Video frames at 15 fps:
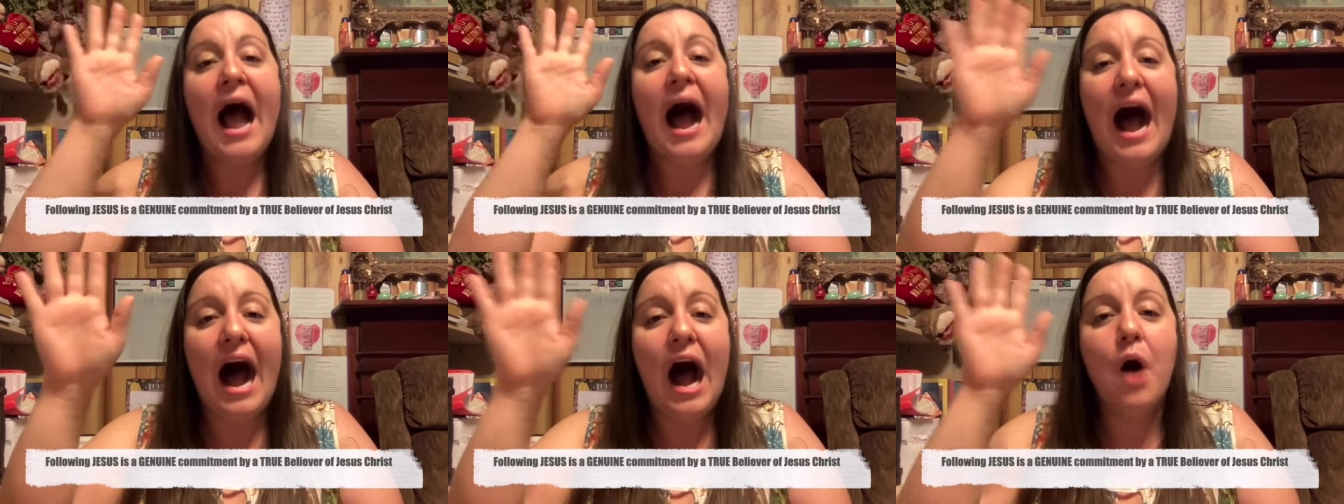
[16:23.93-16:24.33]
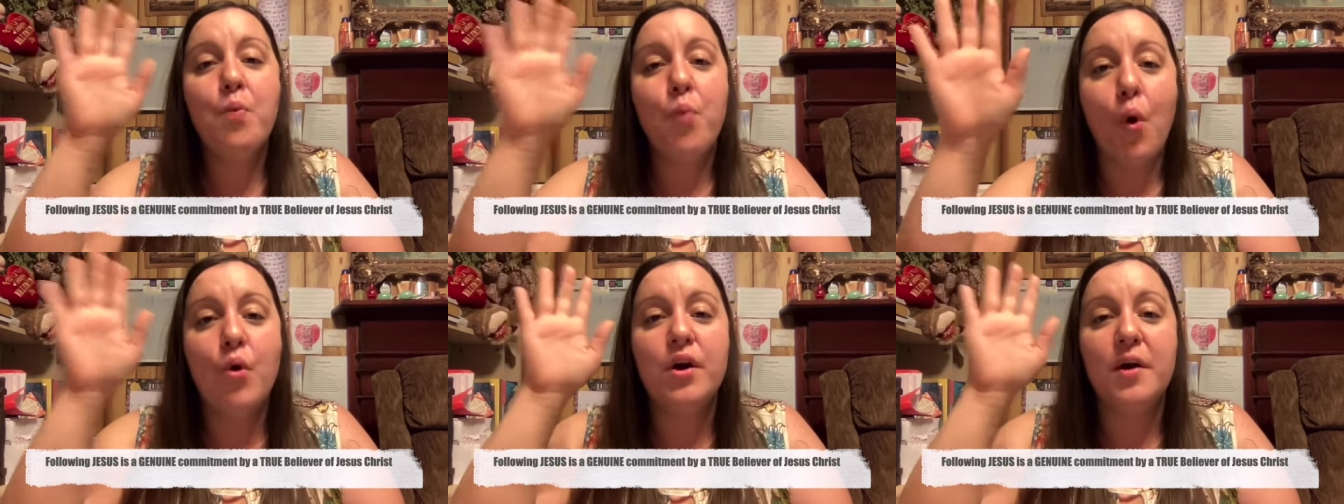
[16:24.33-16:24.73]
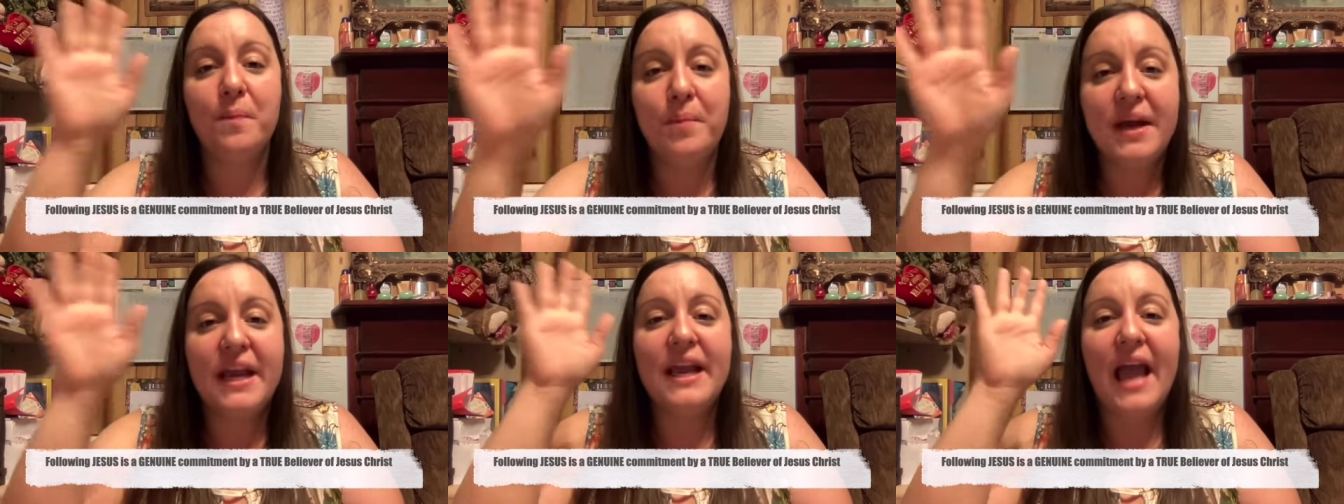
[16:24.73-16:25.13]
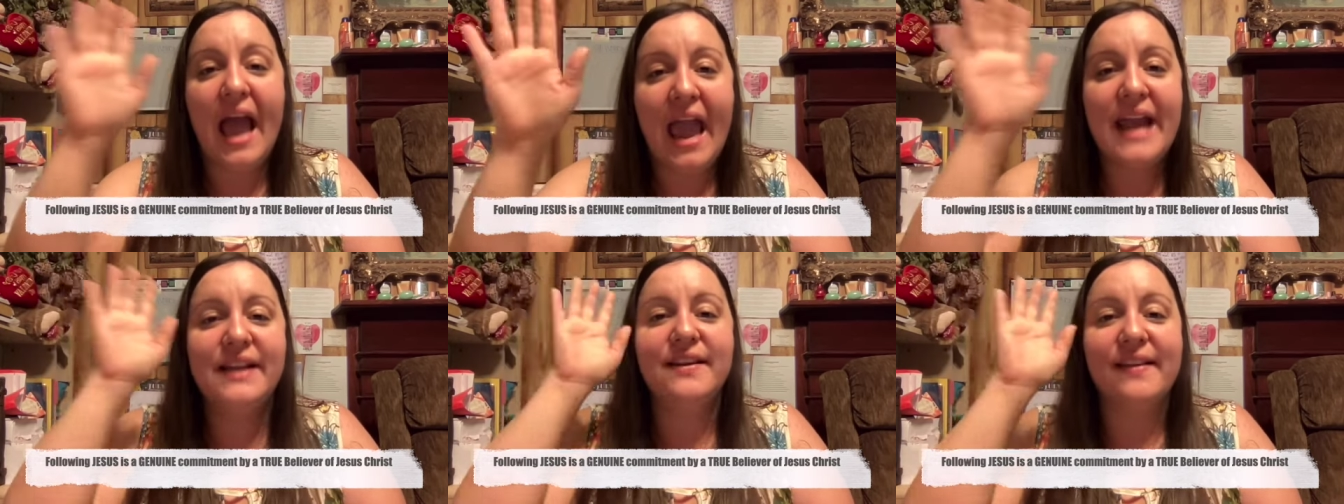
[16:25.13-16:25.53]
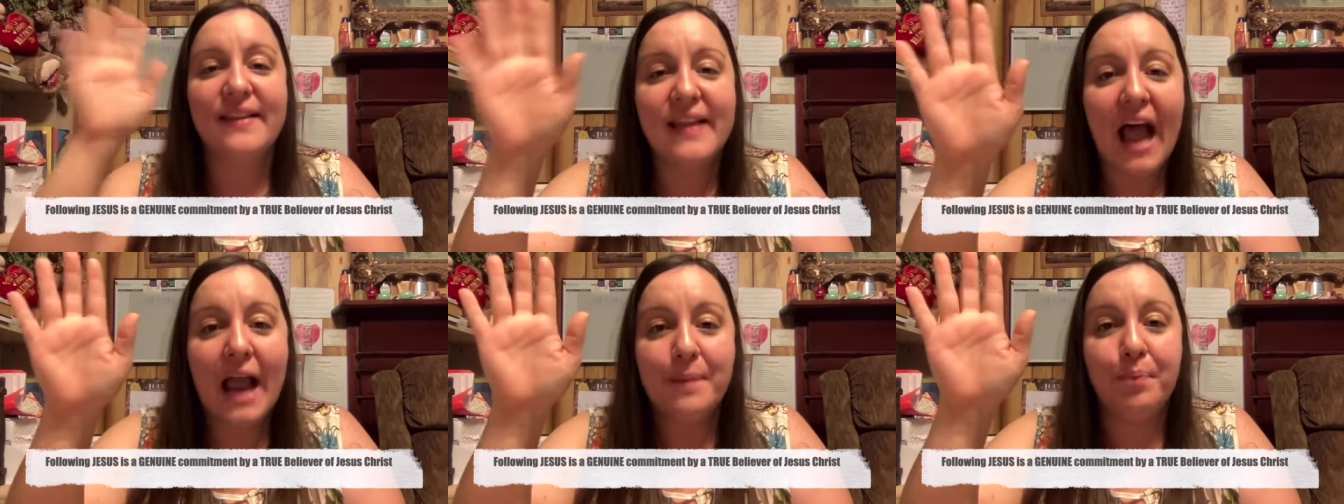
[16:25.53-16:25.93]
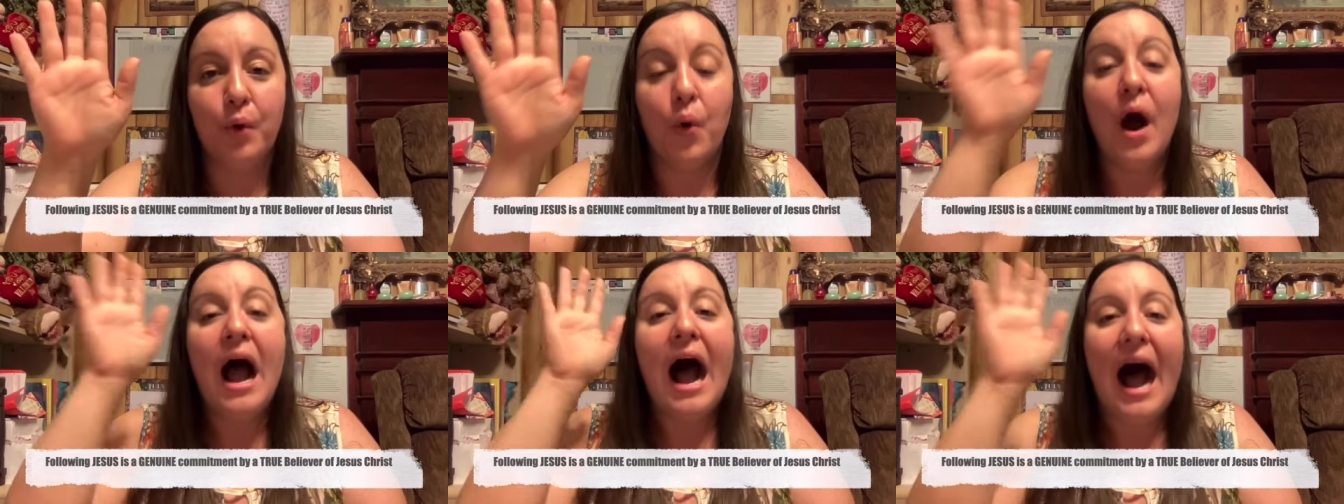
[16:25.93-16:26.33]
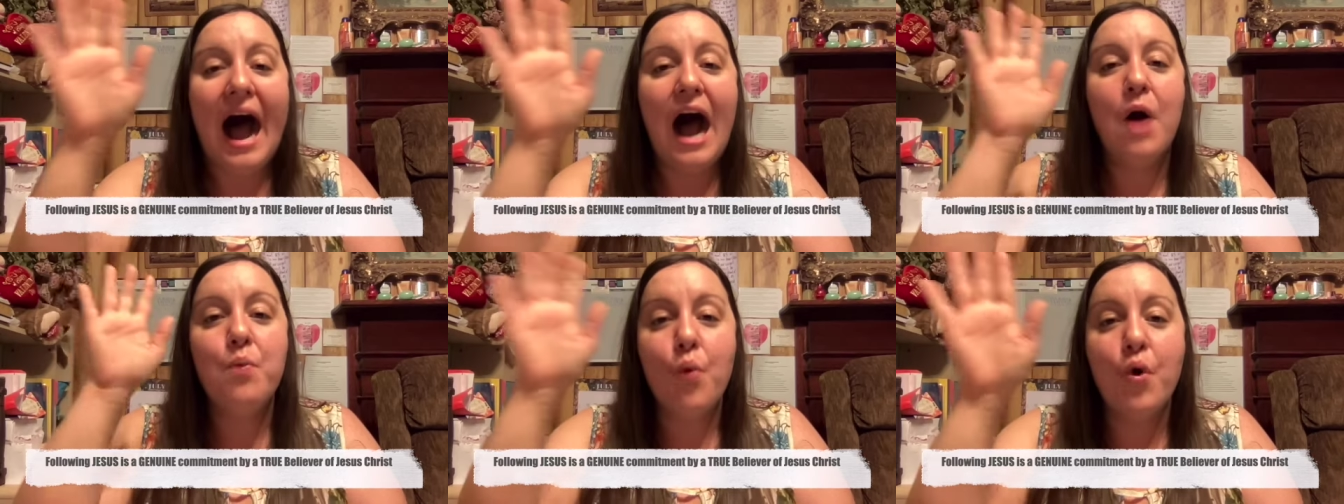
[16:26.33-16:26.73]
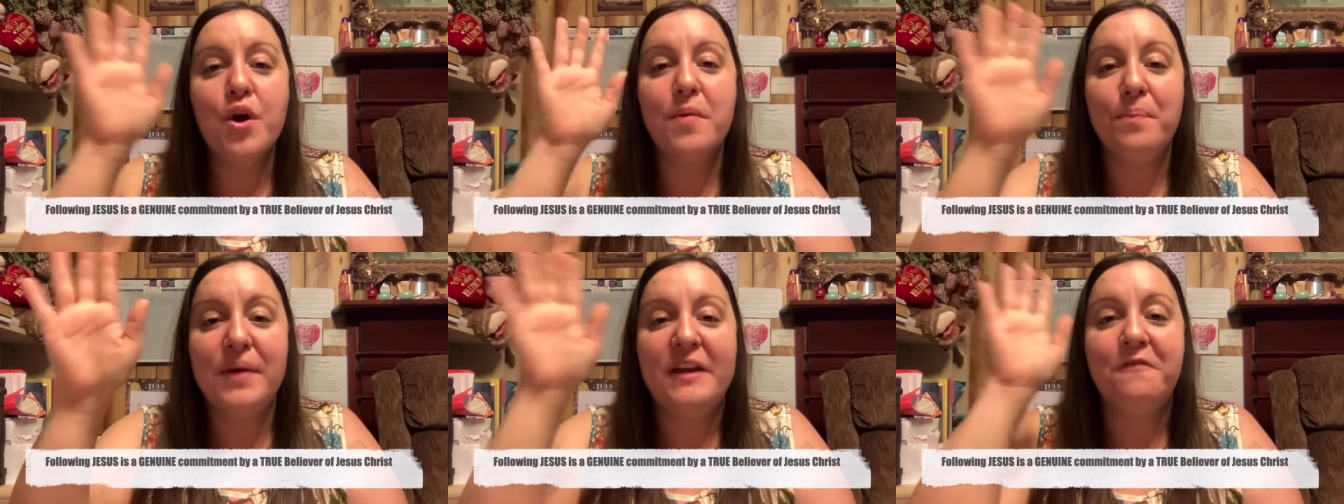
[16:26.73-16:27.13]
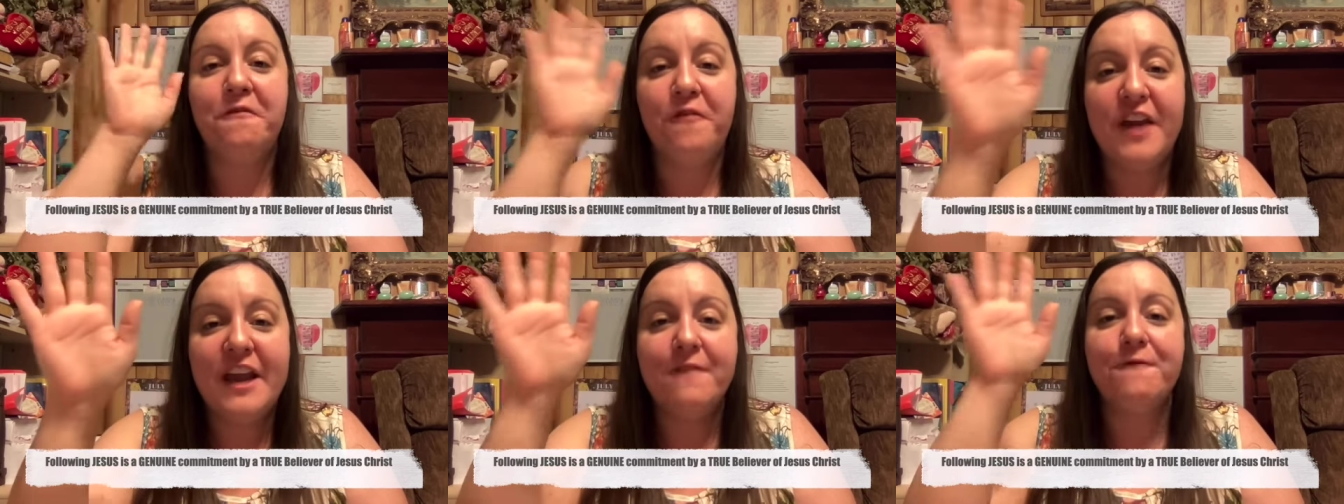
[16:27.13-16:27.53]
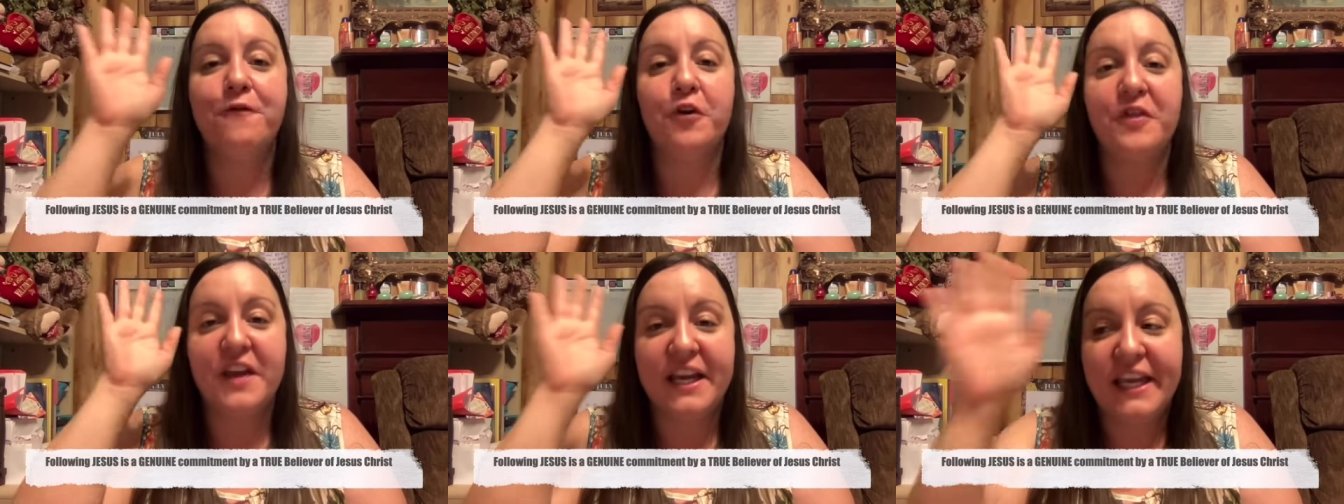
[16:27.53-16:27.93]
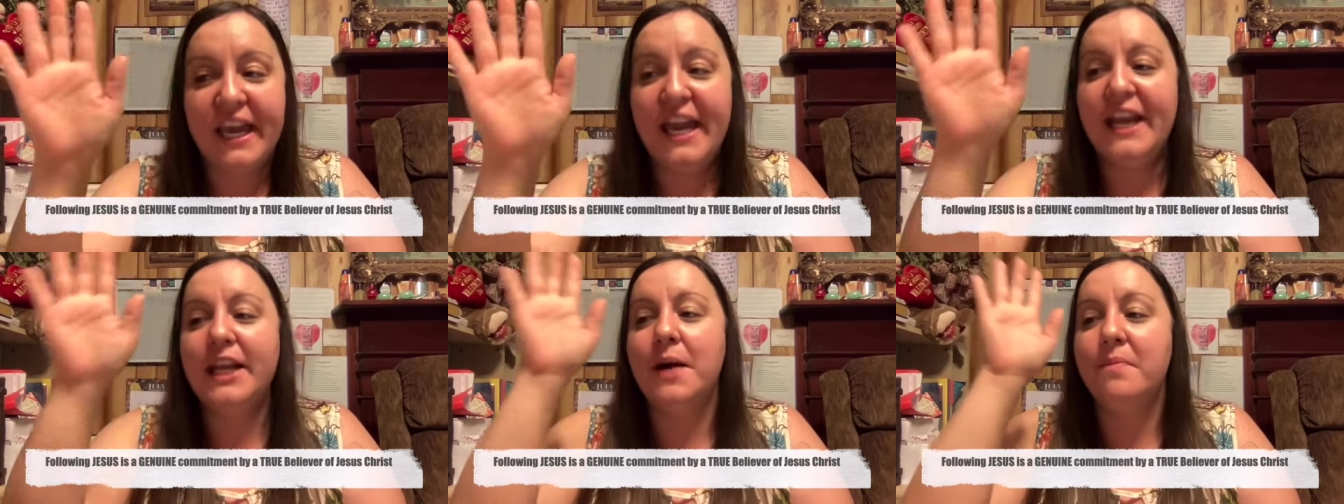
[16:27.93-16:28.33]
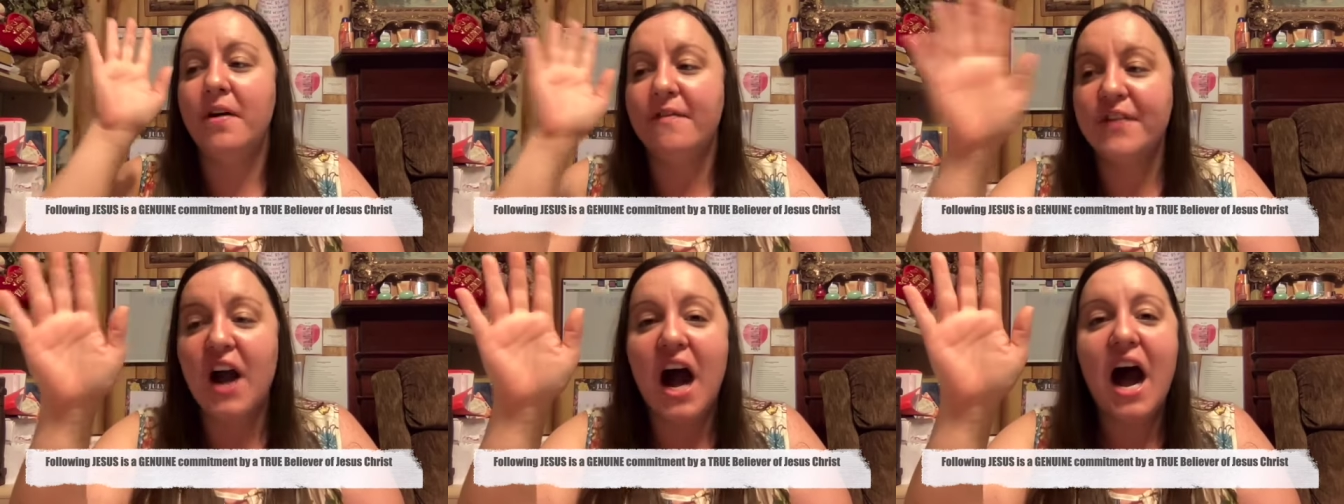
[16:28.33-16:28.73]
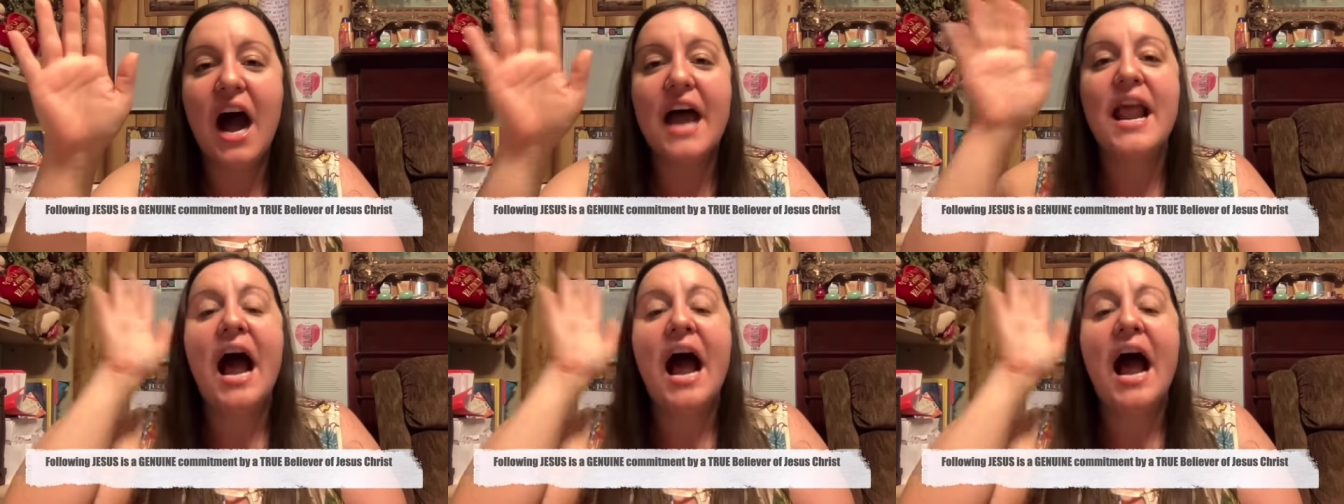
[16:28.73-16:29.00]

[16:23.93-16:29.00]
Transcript: I want to be a disciple. I want to be fit for the kingdom of God.